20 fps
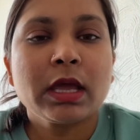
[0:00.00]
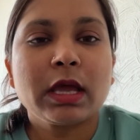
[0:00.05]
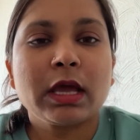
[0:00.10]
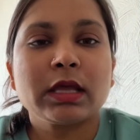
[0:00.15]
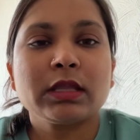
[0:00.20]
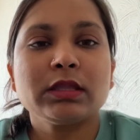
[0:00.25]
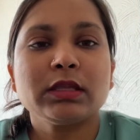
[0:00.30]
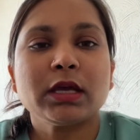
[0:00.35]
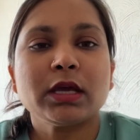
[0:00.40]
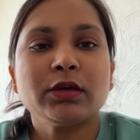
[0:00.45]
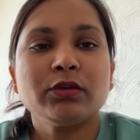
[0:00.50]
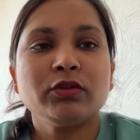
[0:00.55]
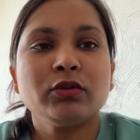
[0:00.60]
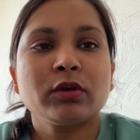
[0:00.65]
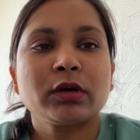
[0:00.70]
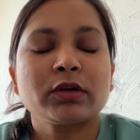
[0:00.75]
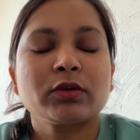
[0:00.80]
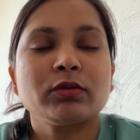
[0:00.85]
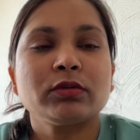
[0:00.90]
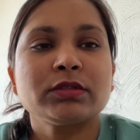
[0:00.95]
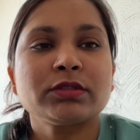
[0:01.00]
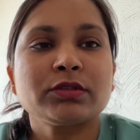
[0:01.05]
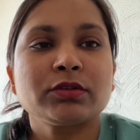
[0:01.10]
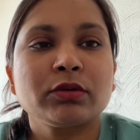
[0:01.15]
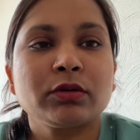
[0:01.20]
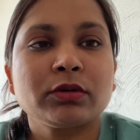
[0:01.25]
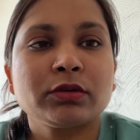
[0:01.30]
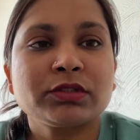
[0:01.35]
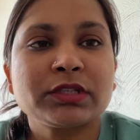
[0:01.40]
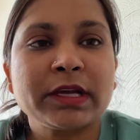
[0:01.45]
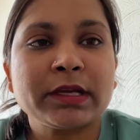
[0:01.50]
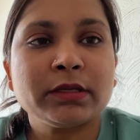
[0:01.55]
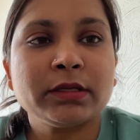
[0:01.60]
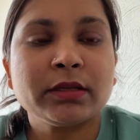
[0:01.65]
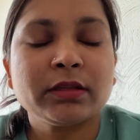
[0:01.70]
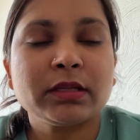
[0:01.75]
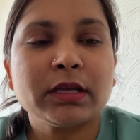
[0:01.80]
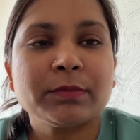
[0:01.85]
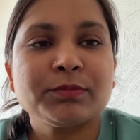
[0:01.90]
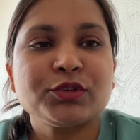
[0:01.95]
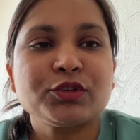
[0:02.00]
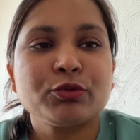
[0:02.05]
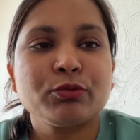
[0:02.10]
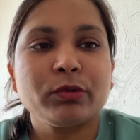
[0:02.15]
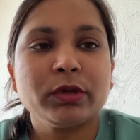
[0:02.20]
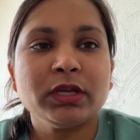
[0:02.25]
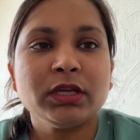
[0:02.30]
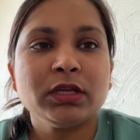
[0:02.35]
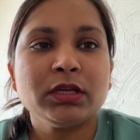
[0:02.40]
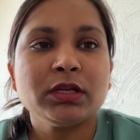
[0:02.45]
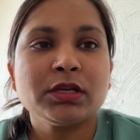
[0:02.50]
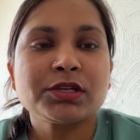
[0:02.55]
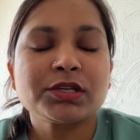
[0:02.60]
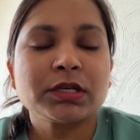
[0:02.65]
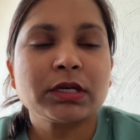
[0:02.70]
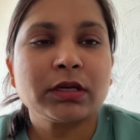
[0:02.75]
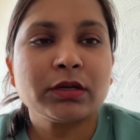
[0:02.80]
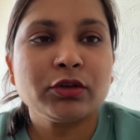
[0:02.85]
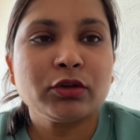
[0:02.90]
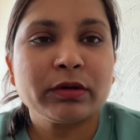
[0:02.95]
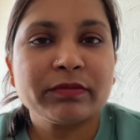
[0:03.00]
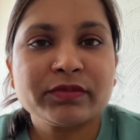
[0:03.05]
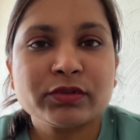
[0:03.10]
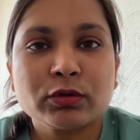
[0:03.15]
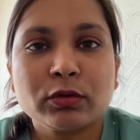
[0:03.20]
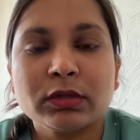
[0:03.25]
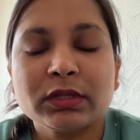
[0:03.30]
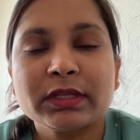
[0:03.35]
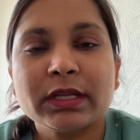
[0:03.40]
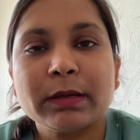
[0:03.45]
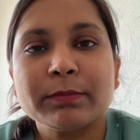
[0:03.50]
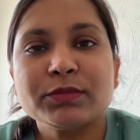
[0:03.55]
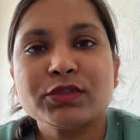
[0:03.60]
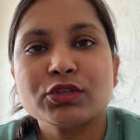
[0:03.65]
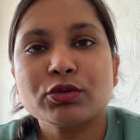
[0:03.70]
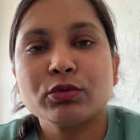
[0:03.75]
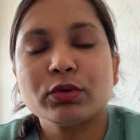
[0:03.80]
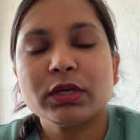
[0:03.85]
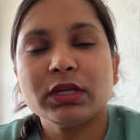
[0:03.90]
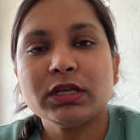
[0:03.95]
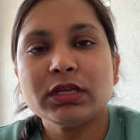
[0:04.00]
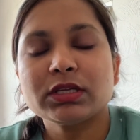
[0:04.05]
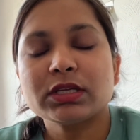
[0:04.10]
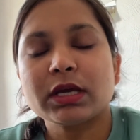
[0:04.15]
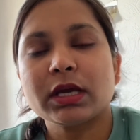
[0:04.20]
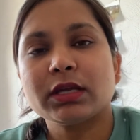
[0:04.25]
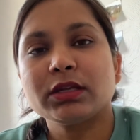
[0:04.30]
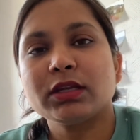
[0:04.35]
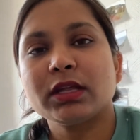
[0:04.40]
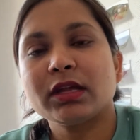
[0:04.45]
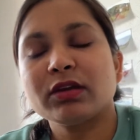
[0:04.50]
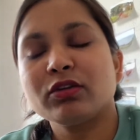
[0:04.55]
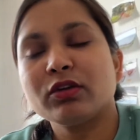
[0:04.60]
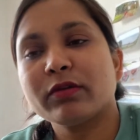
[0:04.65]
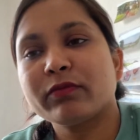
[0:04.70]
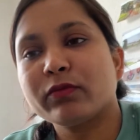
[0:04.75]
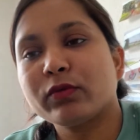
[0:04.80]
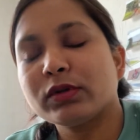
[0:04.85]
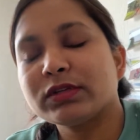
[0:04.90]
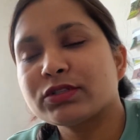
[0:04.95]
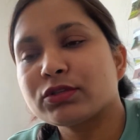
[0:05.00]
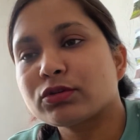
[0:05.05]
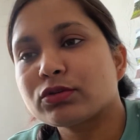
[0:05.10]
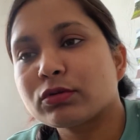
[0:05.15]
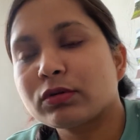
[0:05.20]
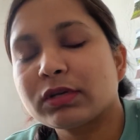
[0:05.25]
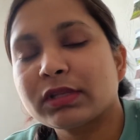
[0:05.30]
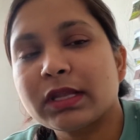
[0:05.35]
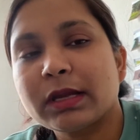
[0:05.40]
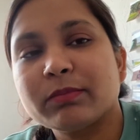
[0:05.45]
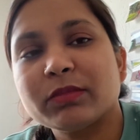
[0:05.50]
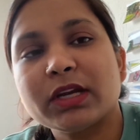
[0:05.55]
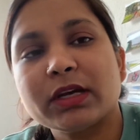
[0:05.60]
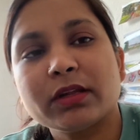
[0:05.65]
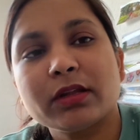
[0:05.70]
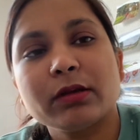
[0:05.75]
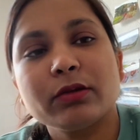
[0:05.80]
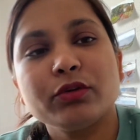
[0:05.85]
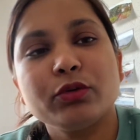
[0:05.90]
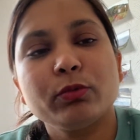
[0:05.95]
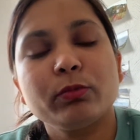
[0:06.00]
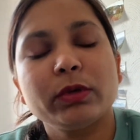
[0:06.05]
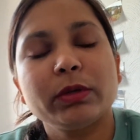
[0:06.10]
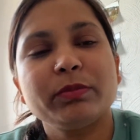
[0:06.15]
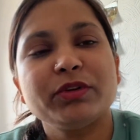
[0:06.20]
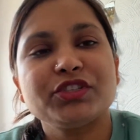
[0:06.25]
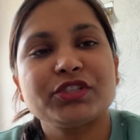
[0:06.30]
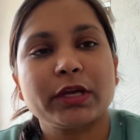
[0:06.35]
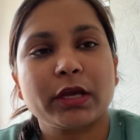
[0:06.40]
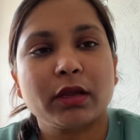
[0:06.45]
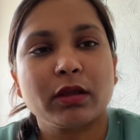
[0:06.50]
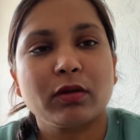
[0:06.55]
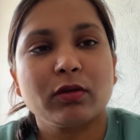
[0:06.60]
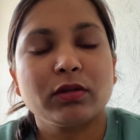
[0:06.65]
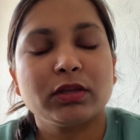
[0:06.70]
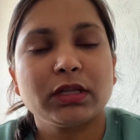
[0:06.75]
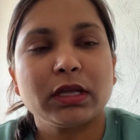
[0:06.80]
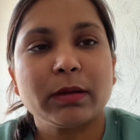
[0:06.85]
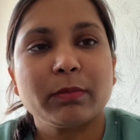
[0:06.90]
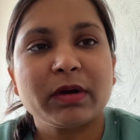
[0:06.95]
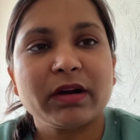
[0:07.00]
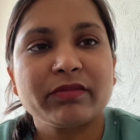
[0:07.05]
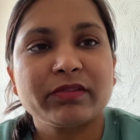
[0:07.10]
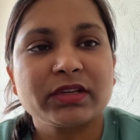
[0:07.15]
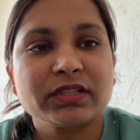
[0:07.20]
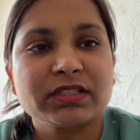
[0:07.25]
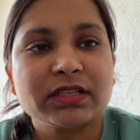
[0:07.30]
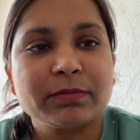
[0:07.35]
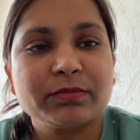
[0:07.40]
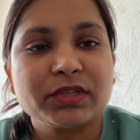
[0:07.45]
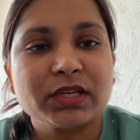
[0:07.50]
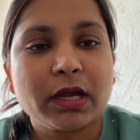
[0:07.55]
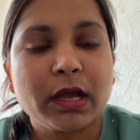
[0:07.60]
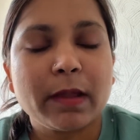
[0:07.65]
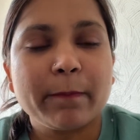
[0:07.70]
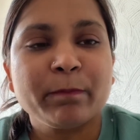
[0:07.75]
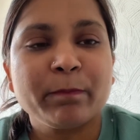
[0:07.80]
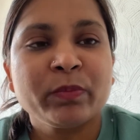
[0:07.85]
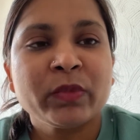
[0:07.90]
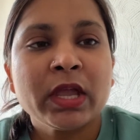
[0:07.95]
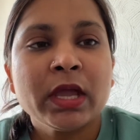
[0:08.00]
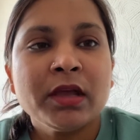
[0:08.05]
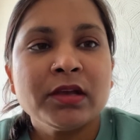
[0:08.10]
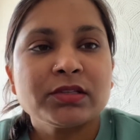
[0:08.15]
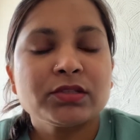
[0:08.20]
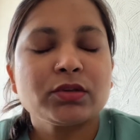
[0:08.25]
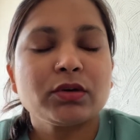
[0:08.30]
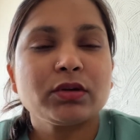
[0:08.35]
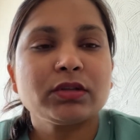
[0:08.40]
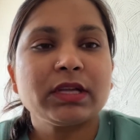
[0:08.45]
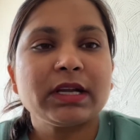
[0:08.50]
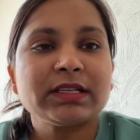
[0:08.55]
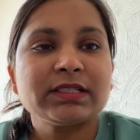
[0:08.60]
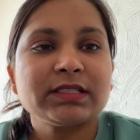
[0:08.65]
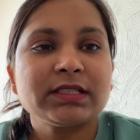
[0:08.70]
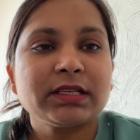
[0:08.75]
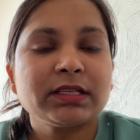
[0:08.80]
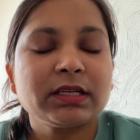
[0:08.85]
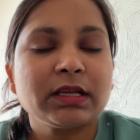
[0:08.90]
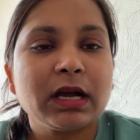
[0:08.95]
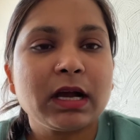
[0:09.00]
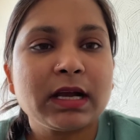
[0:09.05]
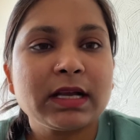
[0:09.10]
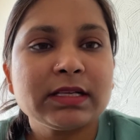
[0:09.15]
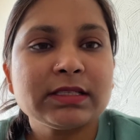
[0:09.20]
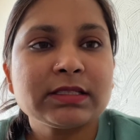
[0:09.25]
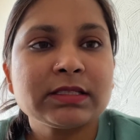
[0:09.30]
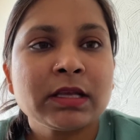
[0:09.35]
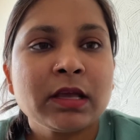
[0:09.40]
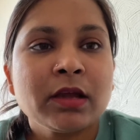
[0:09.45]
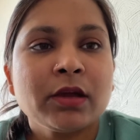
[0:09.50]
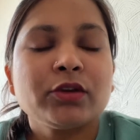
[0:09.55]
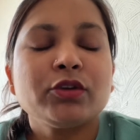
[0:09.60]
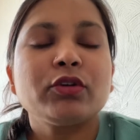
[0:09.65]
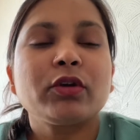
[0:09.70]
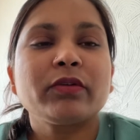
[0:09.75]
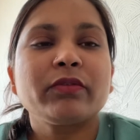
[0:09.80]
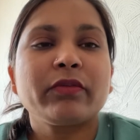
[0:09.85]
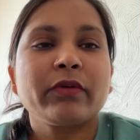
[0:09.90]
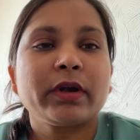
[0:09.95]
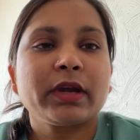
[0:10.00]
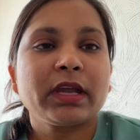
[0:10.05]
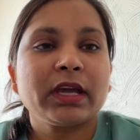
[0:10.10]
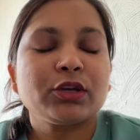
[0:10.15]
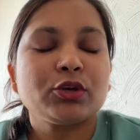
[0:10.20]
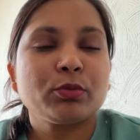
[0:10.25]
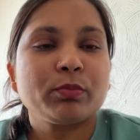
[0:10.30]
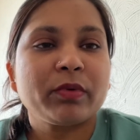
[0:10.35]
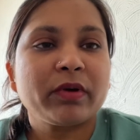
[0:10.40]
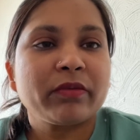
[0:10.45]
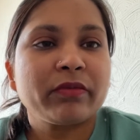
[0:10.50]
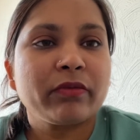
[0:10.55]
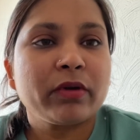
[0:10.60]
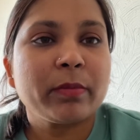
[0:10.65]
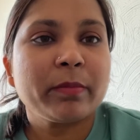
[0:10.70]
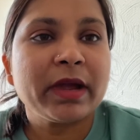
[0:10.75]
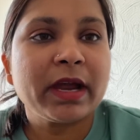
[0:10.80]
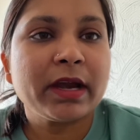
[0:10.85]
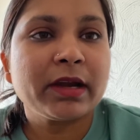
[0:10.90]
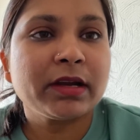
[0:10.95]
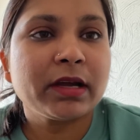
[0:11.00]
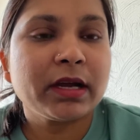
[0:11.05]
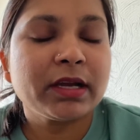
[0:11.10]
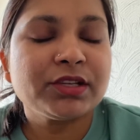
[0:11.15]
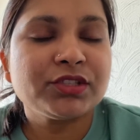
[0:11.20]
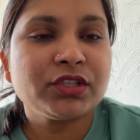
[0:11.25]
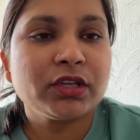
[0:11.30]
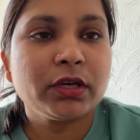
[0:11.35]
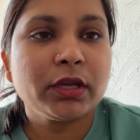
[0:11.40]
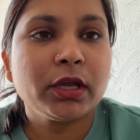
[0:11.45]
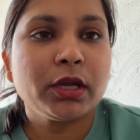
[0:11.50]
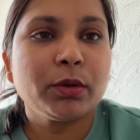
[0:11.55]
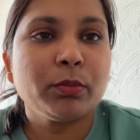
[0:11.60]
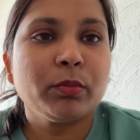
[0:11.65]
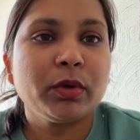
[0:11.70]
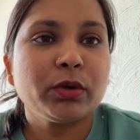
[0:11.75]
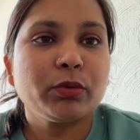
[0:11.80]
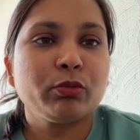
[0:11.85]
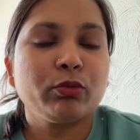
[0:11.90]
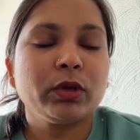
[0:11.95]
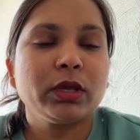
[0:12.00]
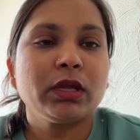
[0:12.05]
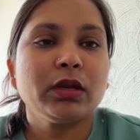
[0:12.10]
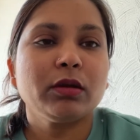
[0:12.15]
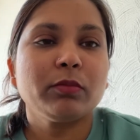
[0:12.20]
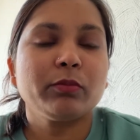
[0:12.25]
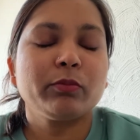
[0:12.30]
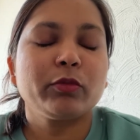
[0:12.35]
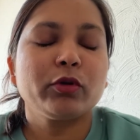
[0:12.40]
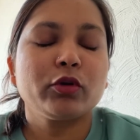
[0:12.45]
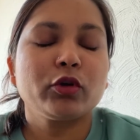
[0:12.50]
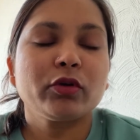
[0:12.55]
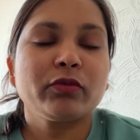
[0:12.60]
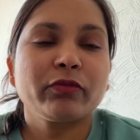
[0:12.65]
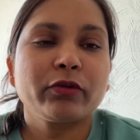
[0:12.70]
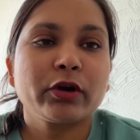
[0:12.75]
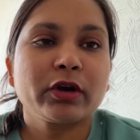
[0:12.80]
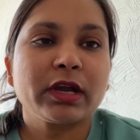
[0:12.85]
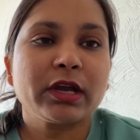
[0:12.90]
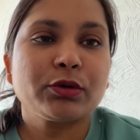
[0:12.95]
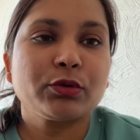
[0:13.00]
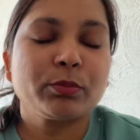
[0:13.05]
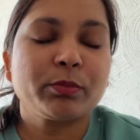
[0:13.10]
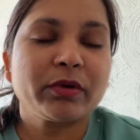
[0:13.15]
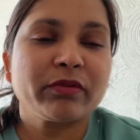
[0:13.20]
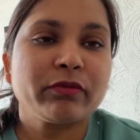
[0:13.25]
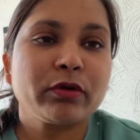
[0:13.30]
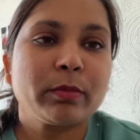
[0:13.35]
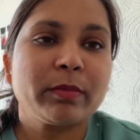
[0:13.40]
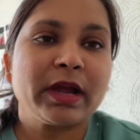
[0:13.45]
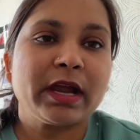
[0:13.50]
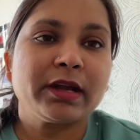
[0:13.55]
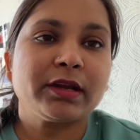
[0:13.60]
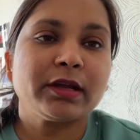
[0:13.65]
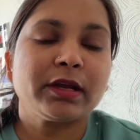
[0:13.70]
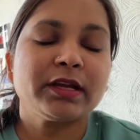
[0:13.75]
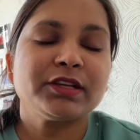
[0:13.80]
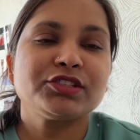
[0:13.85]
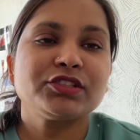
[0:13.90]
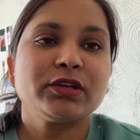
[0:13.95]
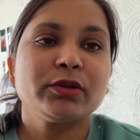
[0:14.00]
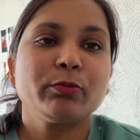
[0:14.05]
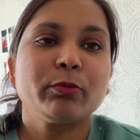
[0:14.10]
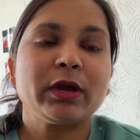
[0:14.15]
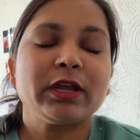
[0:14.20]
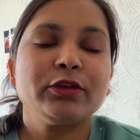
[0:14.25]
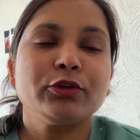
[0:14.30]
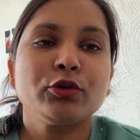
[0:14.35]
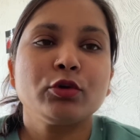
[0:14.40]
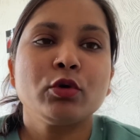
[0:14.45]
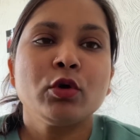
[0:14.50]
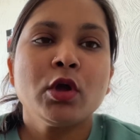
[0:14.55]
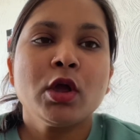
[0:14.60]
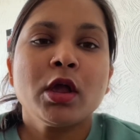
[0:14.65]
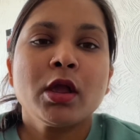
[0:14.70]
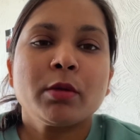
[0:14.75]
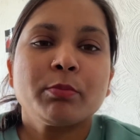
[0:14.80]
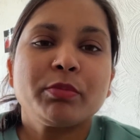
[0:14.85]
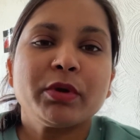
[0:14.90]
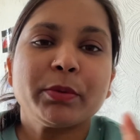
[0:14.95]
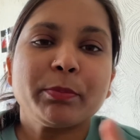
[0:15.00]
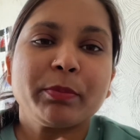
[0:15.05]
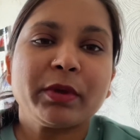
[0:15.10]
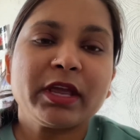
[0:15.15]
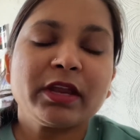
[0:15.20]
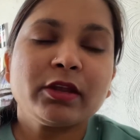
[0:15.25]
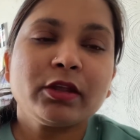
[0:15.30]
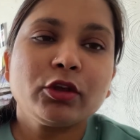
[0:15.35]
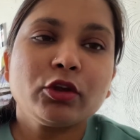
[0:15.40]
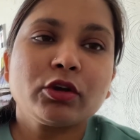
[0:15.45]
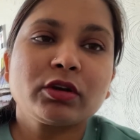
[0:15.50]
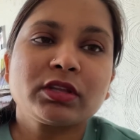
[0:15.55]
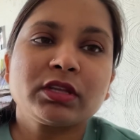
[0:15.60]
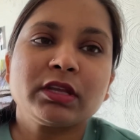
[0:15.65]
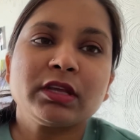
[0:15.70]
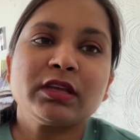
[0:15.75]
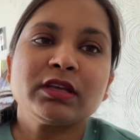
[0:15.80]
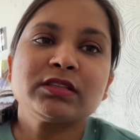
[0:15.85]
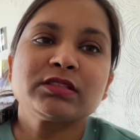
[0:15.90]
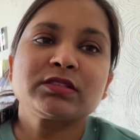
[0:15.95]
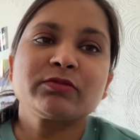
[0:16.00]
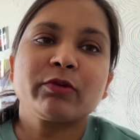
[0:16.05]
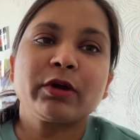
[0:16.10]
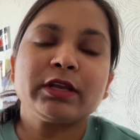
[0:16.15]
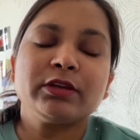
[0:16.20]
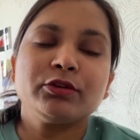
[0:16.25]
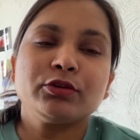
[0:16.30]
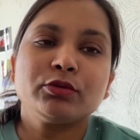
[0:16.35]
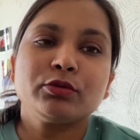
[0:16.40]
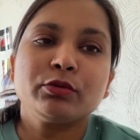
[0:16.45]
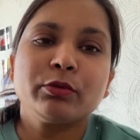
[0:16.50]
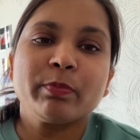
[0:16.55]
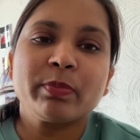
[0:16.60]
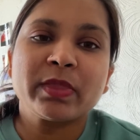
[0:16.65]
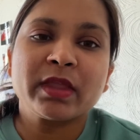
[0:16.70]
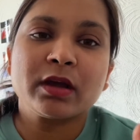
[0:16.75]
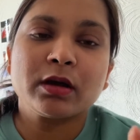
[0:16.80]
And then you are also telling them to eat. You have told them to eat, and then you have also told them that you will be checking on them after some time. So that's it, guys. Don't forget to perform hand hygiene in between. Don't forget to perform hand hygiene while you preparing your things, when you